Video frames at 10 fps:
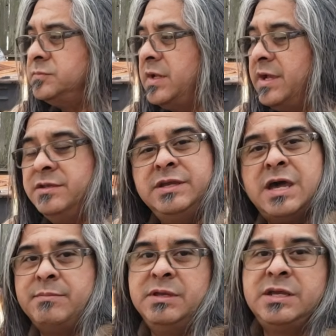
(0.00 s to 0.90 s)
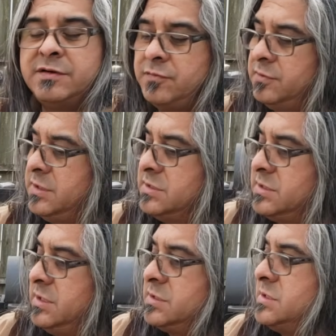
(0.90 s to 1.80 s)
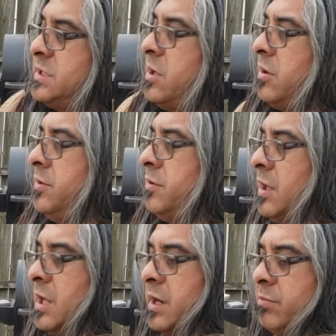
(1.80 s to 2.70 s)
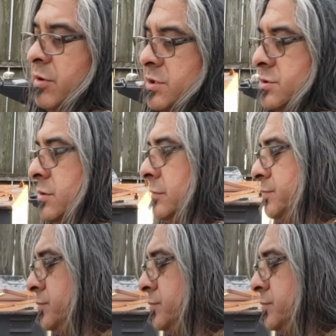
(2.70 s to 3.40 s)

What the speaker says: Yeah, you got to be careful with these things because they are under a lot of pressure.